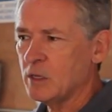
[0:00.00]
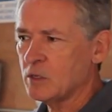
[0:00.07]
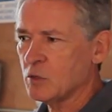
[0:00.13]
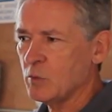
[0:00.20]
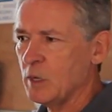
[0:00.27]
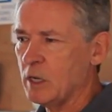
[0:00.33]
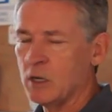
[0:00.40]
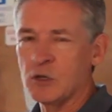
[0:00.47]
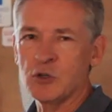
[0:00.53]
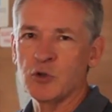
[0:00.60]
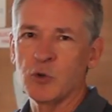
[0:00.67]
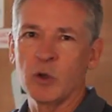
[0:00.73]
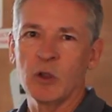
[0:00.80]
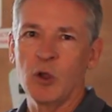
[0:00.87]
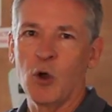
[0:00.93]
So we didn't
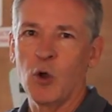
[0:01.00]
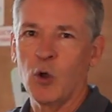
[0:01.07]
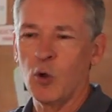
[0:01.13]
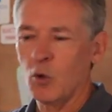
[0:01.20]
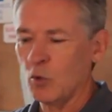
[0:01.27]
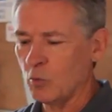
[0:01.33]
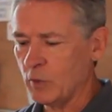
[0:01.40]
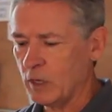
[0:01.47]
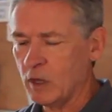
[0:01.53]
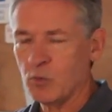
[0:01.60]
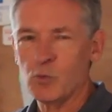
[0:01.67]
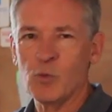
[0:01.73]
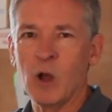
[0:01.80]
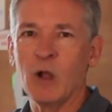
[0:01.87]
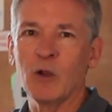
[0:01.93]
drill a hole, we
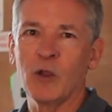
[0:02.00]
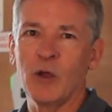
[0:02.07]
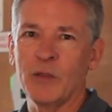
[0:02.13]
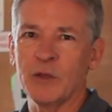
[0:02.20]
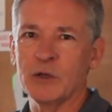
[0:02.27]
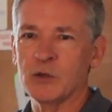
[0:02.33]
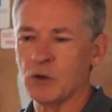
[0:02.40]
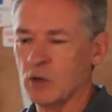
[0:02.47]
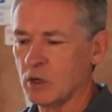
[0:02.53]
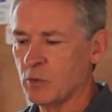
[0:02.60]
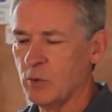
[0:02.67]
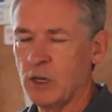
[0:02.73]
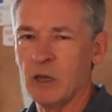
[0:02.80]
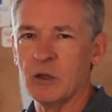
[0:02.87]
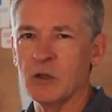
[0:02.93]
didn't weld on the
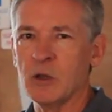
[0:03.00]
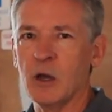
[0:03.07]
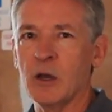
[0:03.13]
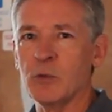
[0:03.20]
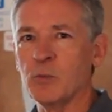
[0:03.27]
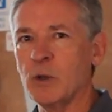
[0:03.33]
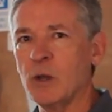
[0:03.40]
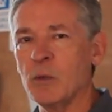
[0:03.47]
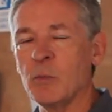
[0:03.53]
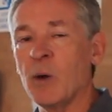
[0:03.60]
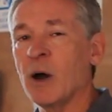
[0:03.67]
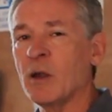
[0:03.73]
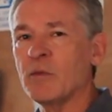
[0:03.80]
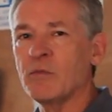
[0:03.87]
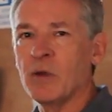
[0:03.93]
truck, we didn't cut, we didn't
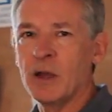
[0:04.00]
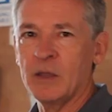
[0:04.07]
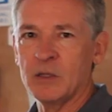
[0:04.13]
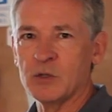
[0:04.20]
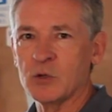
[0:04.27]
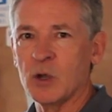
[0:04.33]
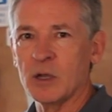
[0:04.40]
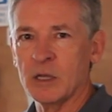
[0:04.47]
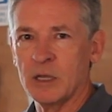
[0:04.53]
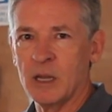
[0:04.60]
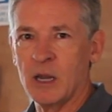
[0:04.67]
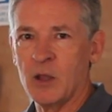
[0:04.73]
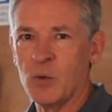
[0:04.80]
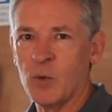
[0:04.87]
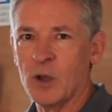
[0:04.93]
modify the truck in
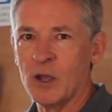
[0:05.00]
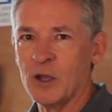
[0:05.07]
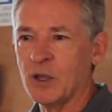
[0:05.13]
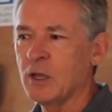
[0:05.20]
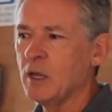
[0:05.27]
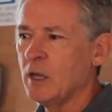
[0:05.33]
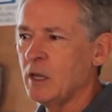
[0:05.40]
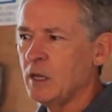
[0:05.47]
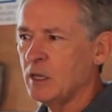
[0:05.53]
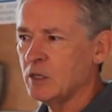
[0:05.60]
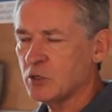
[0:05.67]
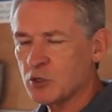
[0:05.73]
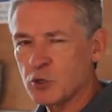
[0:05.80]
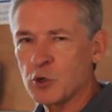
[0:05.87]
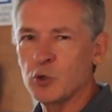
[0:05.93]
any way.
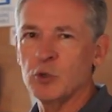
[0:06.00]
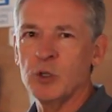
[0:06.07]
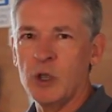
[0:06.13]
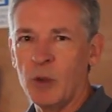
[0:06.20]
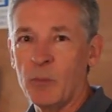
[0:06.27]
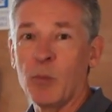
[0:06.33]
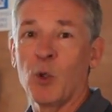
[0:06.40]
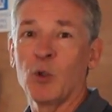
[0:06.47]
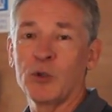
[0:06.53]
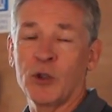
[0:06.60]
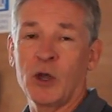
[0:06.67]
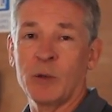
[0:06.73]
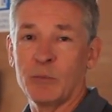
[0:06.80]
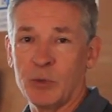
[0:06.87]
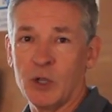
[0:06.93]
It's truly a
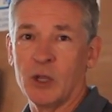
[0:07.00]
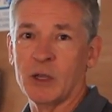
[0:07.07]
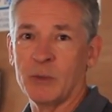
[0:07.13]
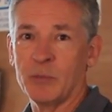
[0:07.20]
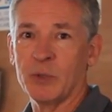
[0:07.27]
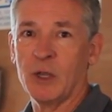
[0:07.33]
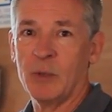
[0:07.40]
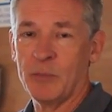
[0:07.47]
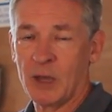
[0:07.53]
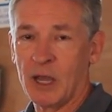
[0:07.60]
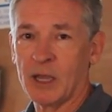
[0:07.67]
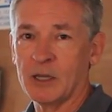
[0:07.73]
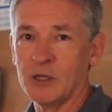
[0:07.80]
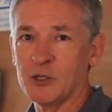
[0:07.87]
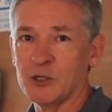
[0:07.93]
bolt-on plug-and-play
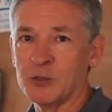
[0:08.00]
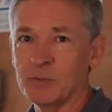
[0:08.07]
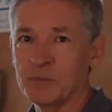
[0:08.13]
package.